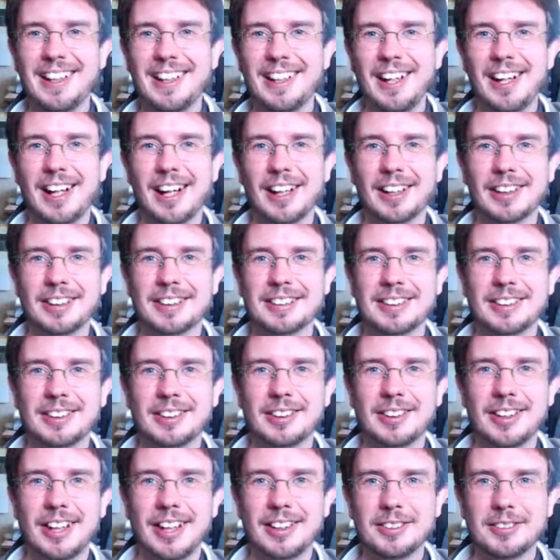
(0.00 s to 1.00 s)
Until
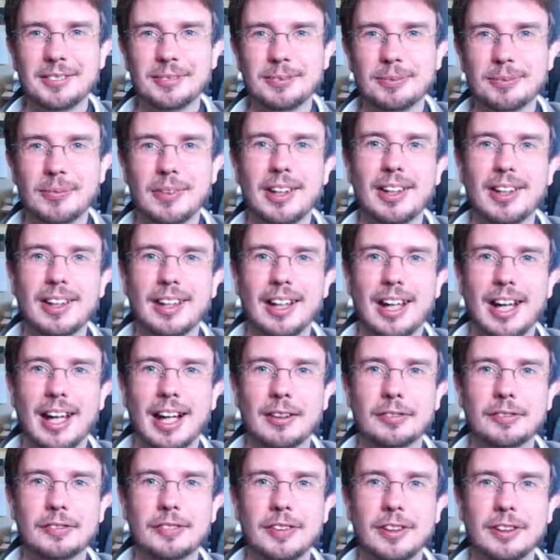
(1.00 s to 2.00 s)
then, have
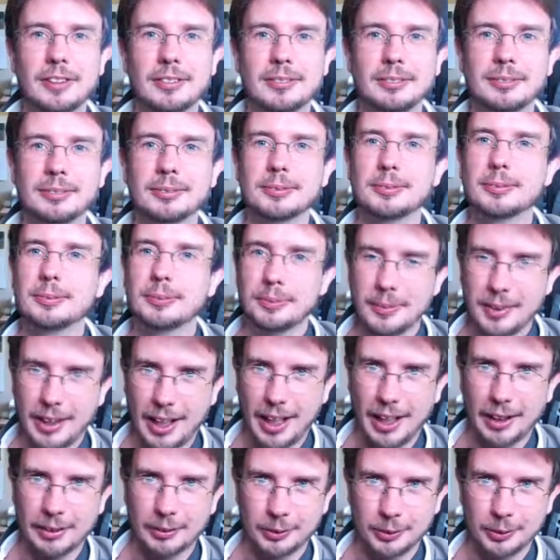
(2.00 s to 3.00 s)
fun
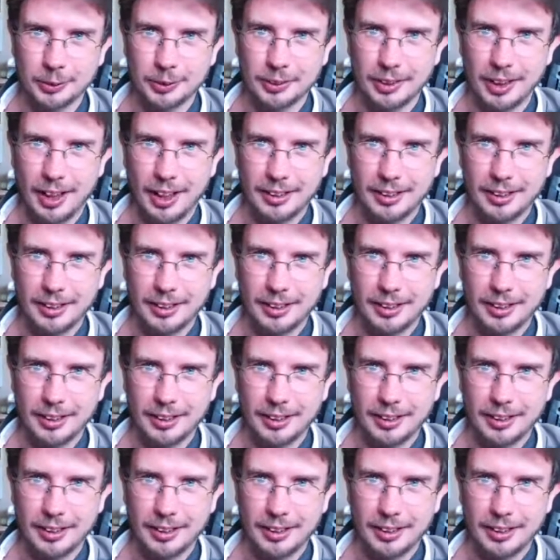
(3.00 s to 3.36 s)
and good luck.